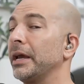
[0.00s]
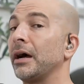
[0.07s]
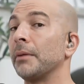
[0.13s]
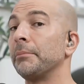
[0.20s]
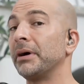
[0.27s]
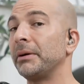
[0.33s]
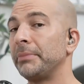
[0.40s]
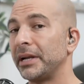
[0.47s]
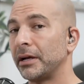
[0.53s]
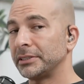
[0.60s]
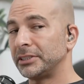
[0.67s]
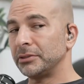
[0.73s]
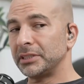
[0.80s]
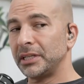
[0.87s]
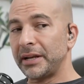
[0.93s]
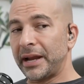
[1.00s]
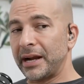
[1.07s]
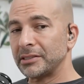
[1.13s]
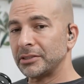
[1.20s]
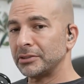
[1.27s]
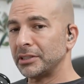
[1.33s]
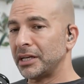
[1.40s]
Yeah, but but as you said,
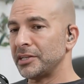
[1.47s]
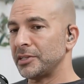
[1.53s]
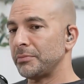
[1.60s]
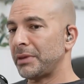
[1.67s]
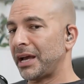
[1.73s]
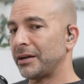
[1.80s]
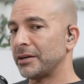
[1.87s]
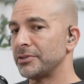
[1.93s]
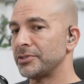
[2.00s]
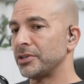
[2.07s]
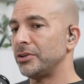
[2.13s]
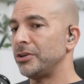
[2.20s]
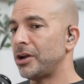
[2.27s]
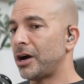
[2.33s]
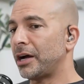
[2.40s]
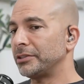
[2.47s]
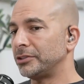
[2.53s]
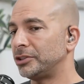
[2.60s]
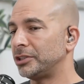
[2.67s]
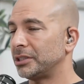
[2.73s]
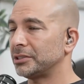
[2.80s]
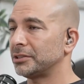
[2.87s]
exercise matters not
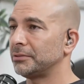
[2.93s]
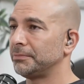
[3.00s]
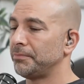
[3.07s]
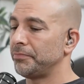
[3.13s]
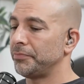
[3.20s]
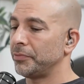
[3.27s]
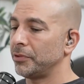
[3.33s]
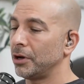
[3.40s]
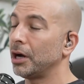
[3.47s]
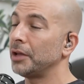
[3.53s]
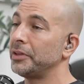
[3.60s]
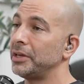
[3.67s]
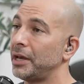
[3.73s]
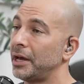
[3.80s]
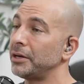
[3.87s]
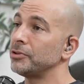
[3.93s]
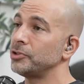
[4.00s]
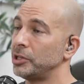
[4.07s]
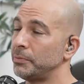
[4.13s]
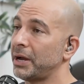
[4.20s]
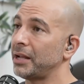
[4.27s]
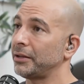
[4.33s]
just on the
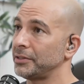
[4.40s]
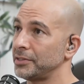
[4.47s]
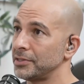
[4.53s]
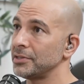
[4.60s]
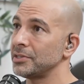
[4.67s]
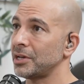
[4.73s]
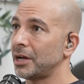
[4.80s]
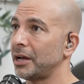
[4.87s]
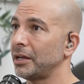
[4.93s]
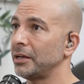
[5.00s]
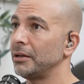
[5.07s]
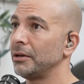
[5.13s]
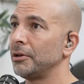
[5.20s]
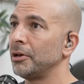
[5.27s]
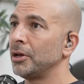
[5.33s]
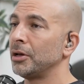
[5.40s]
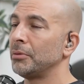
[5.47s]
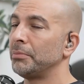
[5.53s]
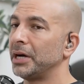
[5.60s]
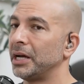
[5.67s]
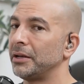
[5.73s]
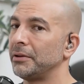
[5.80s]
energy balance side,
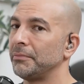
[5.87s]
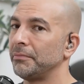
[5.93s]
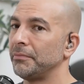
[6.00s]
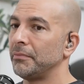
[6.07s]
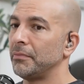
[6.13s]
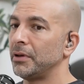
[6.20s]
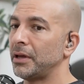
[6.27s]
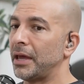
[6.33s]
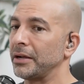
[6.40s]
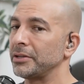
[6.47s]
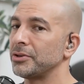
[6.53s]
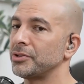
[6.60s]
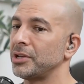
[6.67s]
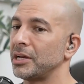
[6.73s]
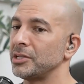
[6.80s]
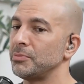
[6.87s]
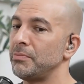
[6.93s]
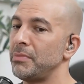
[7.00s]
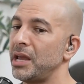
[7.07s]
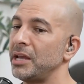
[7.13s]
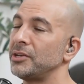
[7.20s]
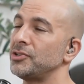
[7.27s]
but exercise
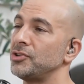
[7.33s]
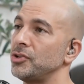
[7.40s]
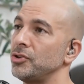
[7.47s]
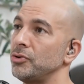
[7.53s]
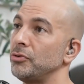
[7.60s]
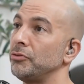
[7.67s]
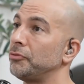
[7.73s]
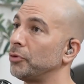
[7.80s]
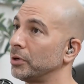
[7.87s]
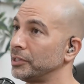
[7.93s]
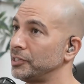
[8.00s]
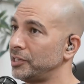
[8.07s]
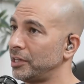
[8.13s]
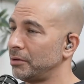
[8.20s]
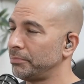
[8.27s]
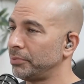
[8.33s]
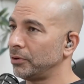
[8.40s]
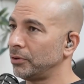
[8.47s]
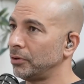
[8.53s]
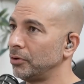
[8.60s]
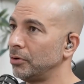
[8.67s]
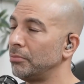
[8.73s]
makes you, for
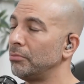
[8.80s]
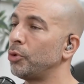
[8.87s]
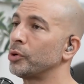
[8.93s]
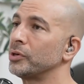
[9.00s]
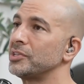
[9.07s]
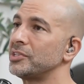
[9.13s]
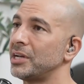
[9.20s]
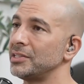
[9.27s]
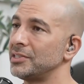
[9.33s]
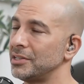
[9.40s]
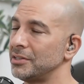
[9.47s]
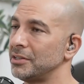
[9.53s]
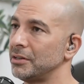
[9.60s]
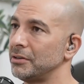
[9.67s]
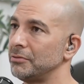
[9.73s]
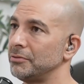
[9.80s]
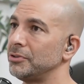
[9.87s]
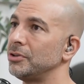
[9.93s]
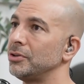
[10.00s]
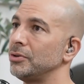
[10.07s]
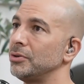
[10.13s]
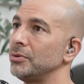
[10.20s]
example, more sensitive
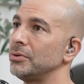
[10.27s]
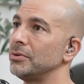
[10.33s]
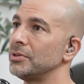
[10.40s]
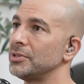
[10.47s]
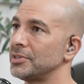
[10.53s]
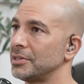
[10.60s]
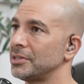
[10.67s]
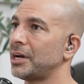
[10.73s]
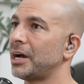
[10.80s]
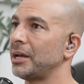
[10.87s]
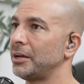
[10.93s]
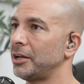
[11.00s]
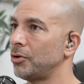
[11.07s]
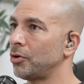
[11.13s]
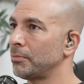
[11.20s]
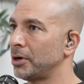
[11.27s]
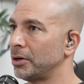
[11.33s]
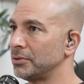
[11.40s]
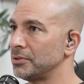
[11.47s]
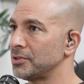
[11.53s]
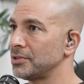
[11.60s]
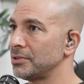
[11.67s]
to satiety
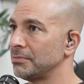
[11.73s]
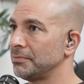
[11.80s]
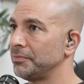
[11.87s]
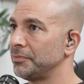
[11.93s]
hormones.